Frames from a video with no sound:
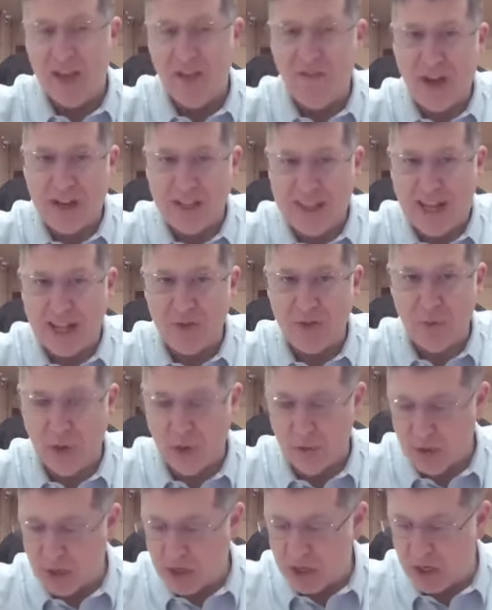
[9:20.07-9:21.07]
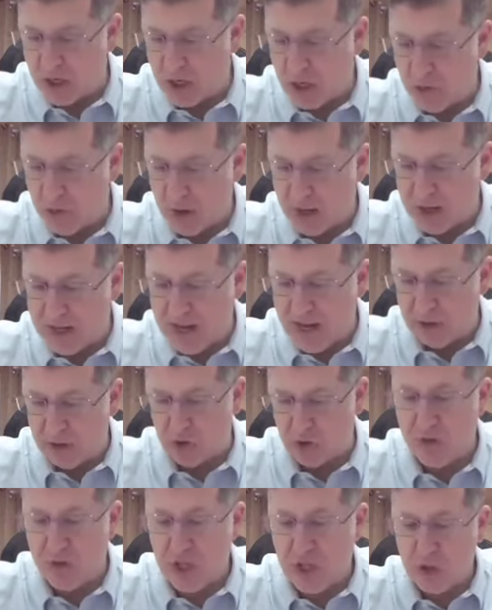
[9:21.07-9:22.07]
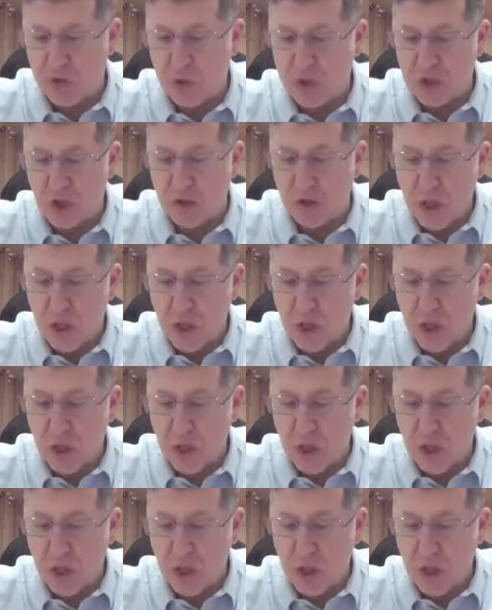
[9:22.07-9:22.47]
In fact, that's where we're going to go right now. So this